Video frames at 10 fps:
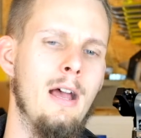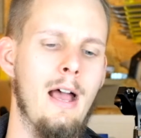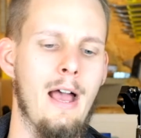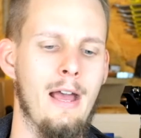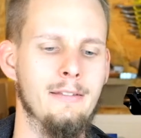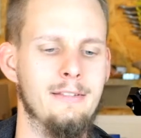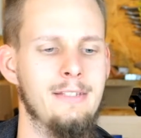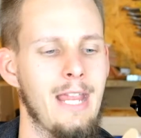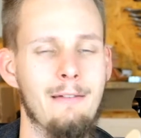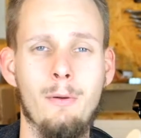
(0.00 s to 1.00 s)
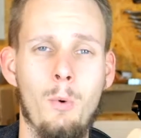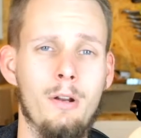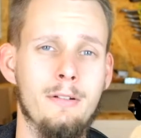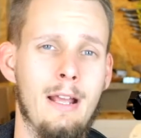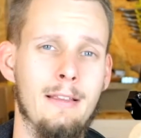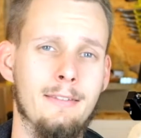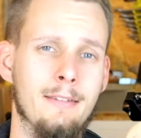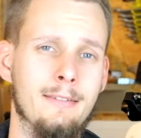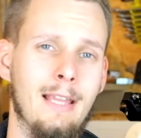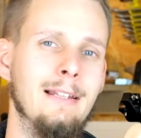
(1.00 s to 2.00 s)
and the heavy one has
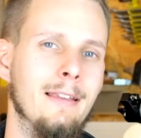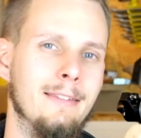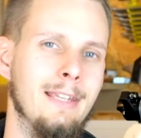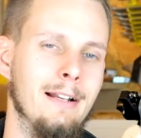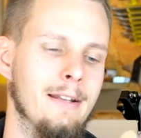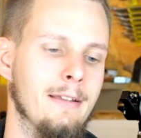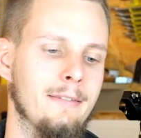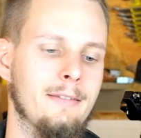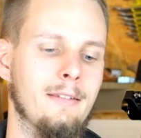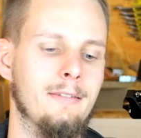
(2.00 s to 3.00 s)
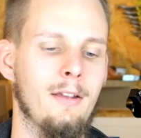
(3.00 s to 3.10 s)
a stainless steel disc,